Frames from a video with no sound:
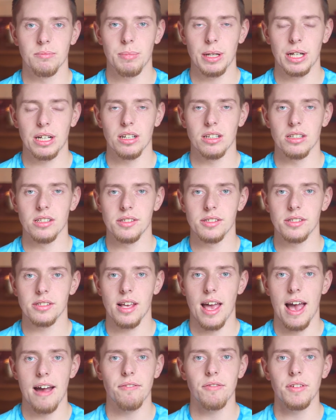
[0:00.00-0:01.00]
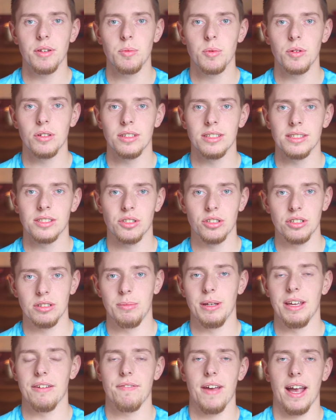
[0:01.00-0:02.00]
because everyone is going to
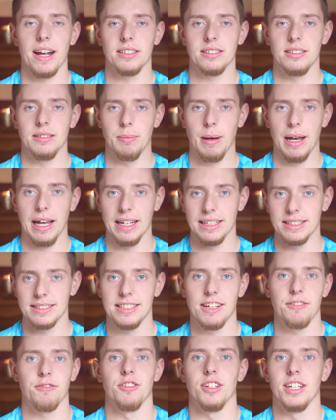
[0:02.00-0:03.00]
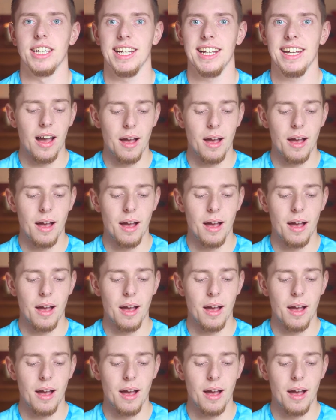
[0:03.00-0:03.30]
be affected by it differently.